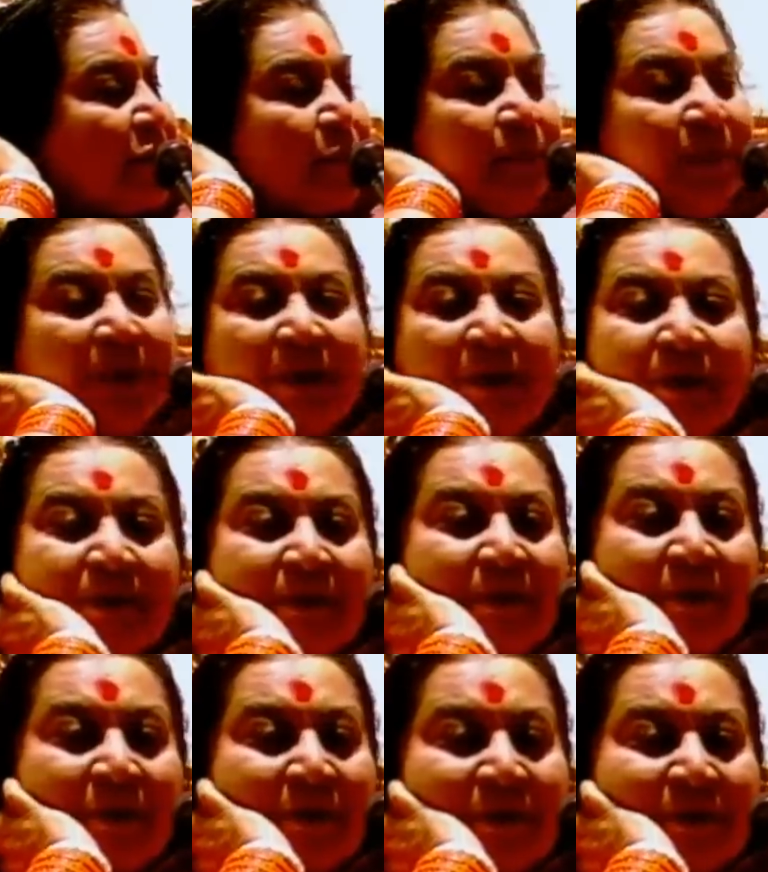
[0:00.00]
spirit is
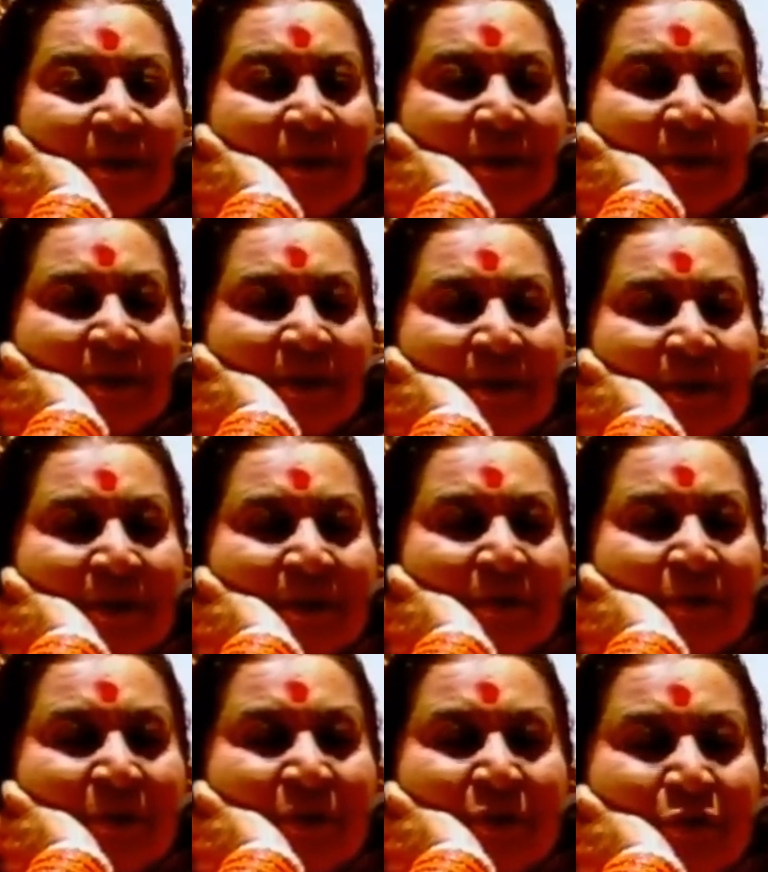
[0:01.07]
not
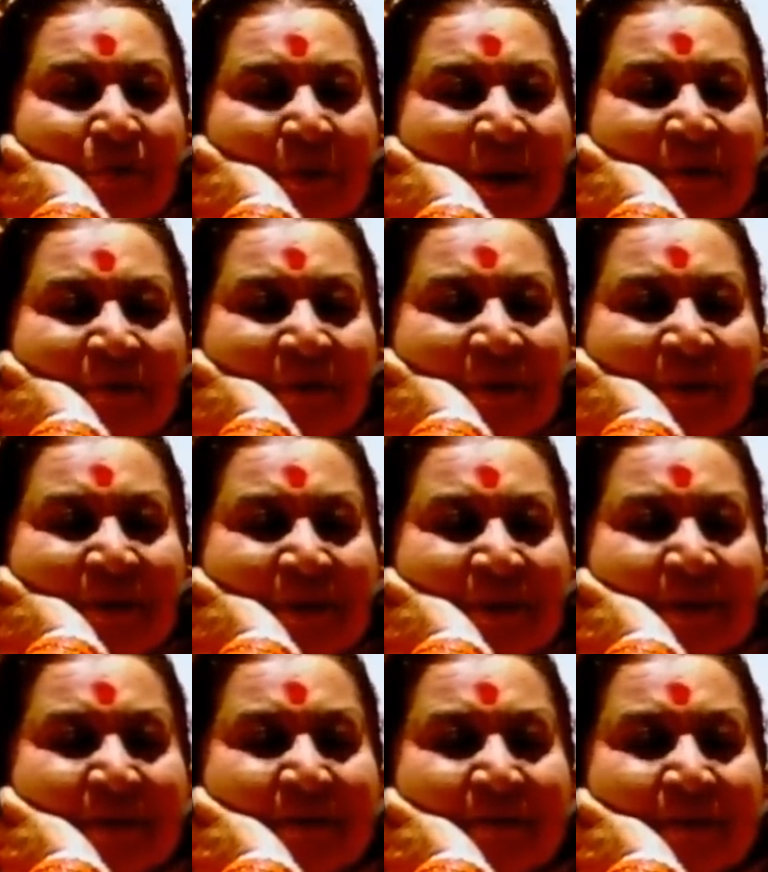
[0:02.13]
going to manifest
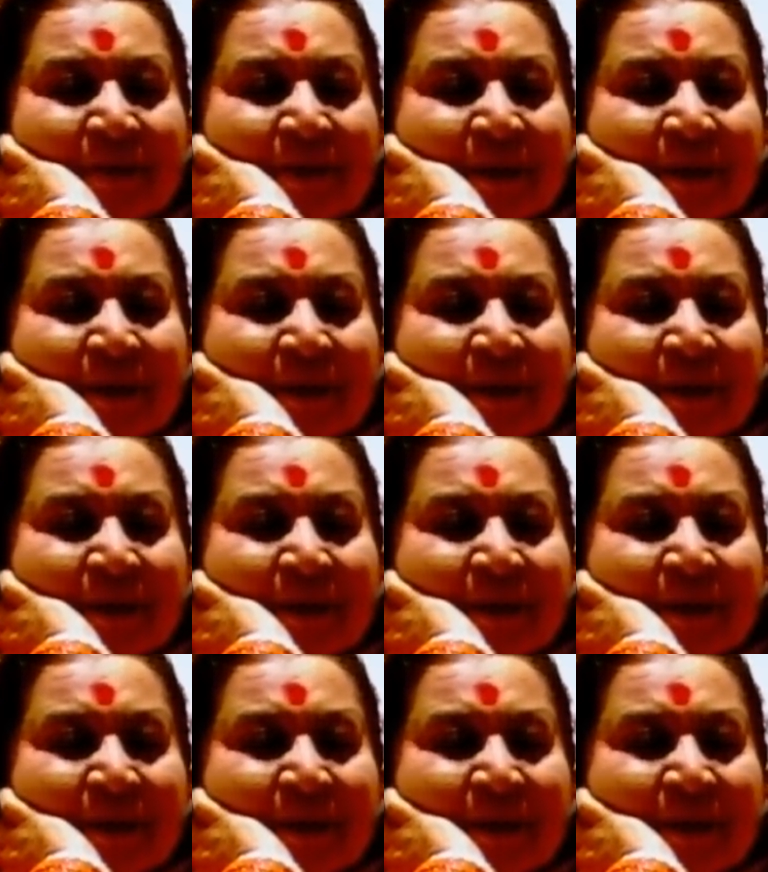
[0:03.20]
itself.